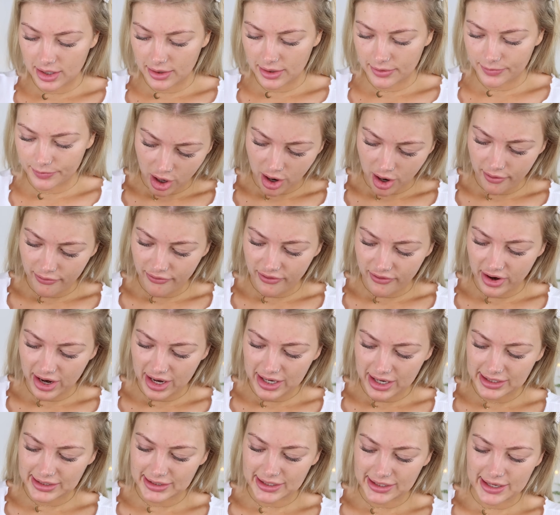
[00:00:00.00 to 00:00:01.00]
I can't
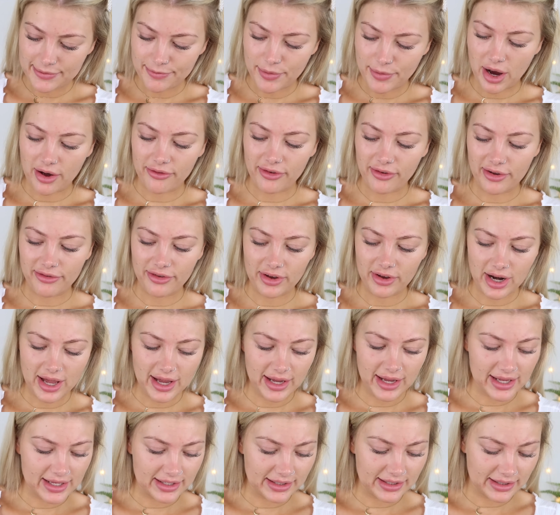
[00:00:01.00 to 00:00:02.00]
really see Buff. I feel
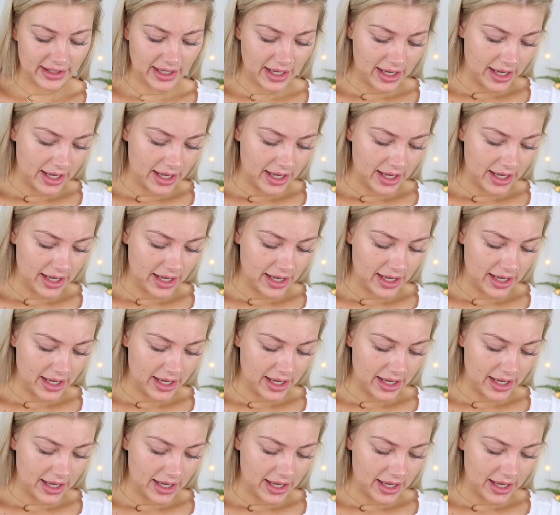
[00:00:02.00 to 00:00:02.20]
like it's